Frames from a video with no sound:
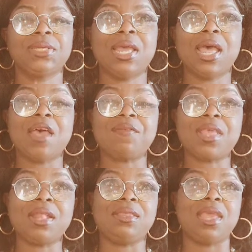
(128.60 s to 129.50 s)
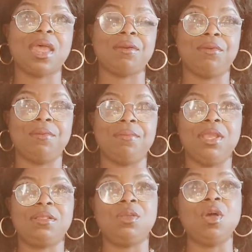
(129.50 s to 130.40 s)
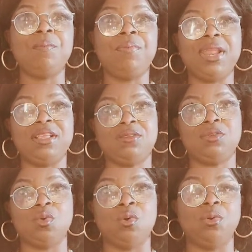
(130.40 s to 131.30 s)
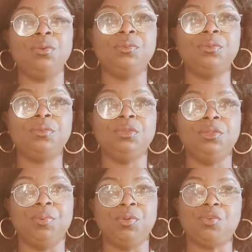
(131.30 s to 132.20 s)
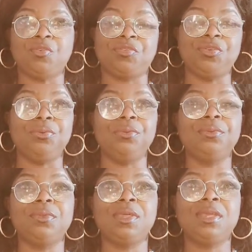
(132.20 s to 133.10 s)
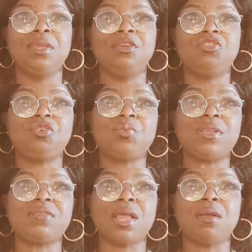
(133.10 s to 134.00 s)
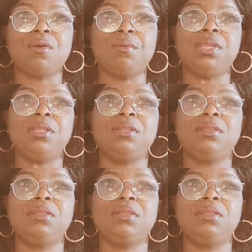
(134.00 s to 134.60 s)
After the agreement, God bless you all, the both of you, children start coming.